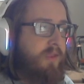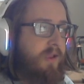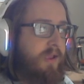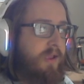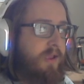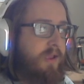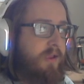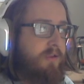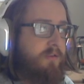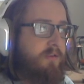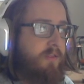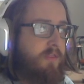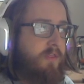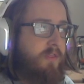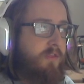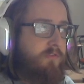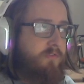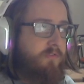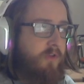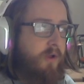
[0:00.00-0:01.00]
And
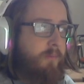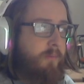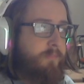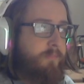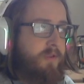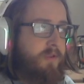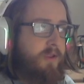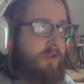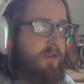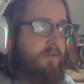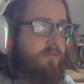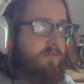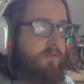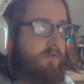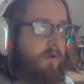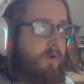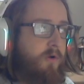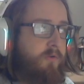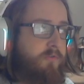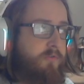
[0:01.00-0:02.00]
this update
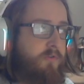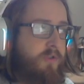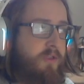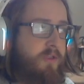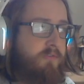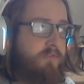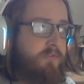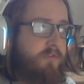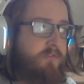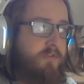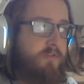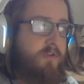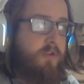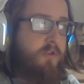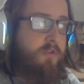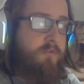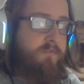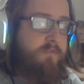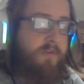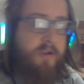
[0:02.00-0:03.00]
also gives us
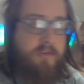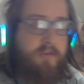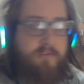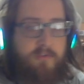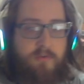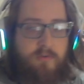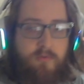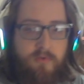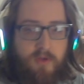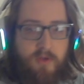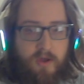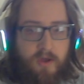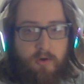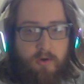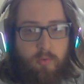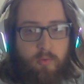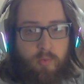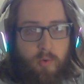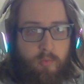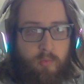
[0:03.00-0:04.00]
another fine-tune
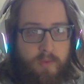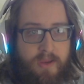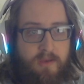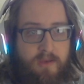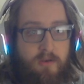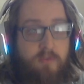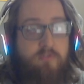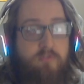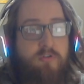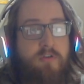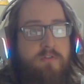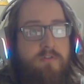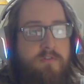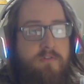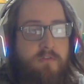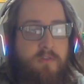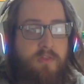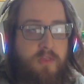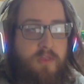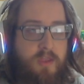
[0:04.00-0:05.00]
dial where we can
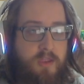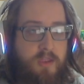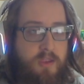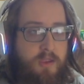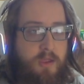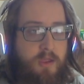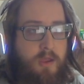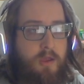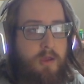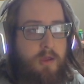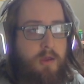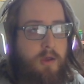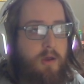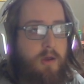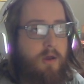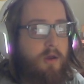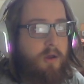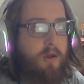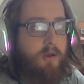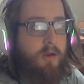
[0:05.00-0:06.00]
adjust the
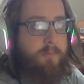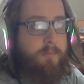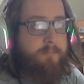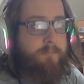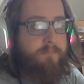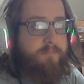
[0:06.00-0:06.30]
how